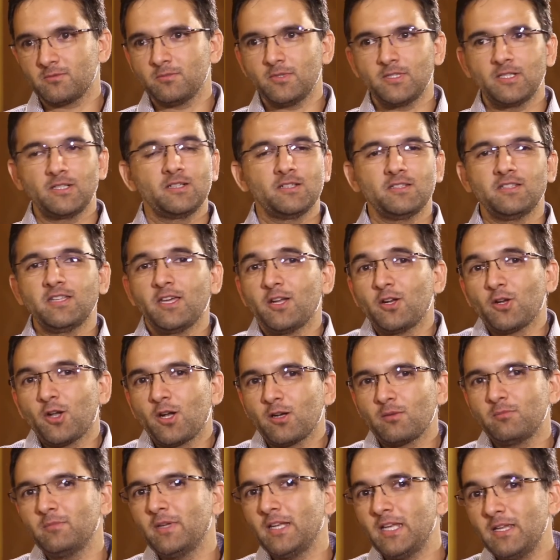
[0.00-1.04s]
but there are
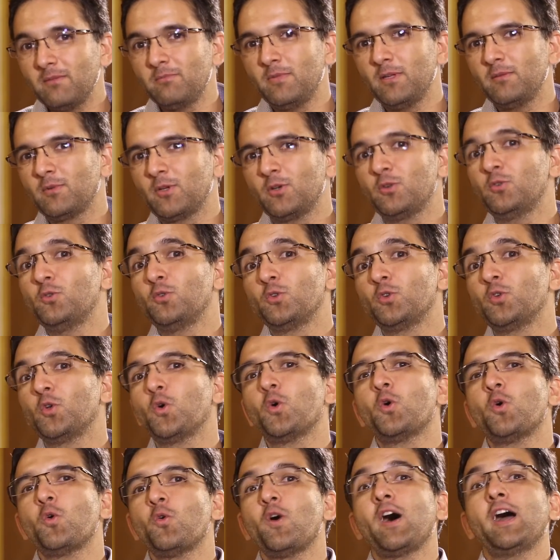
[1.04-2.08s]
not many people who know
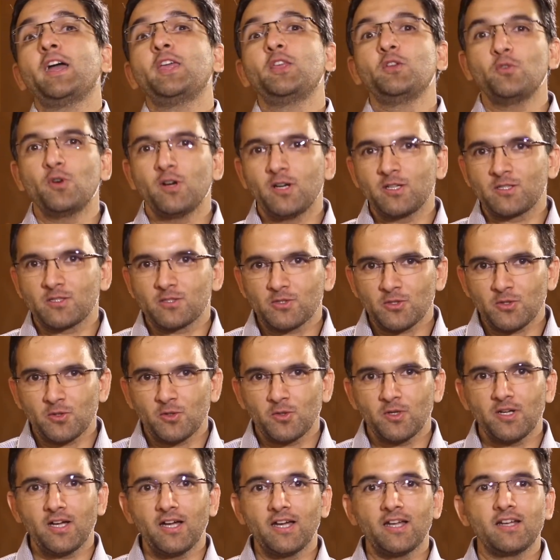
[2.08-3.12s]
why you are
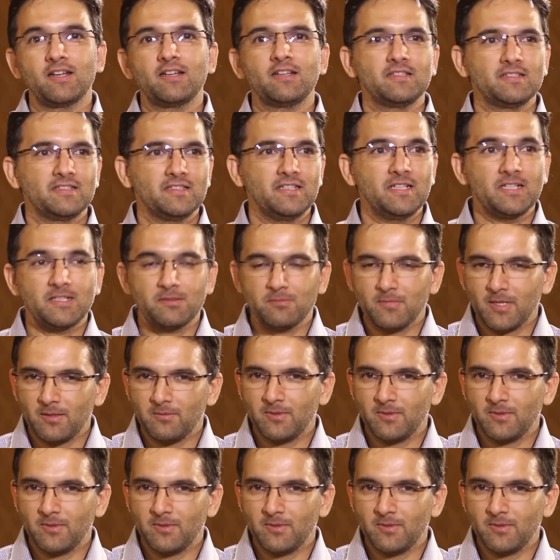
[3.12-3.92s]
so, and it may